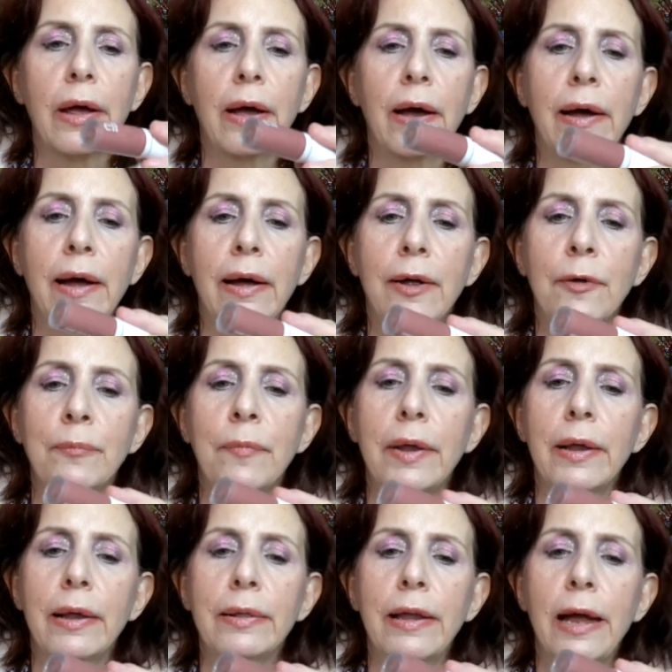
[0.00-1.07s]
Um,
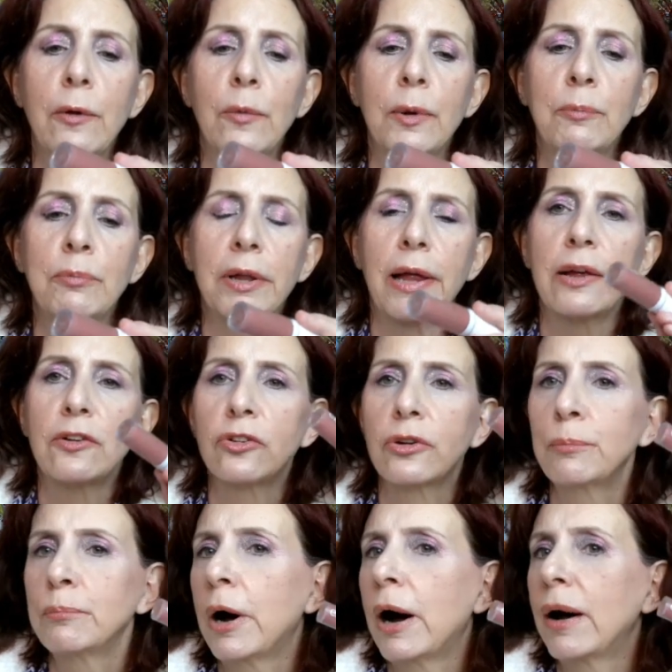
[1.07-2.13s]
liquid blush
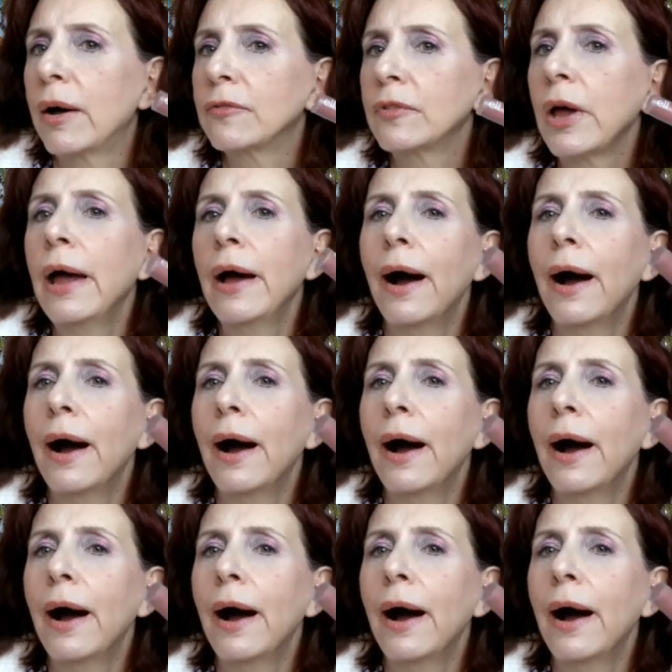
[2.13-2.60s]
and moth.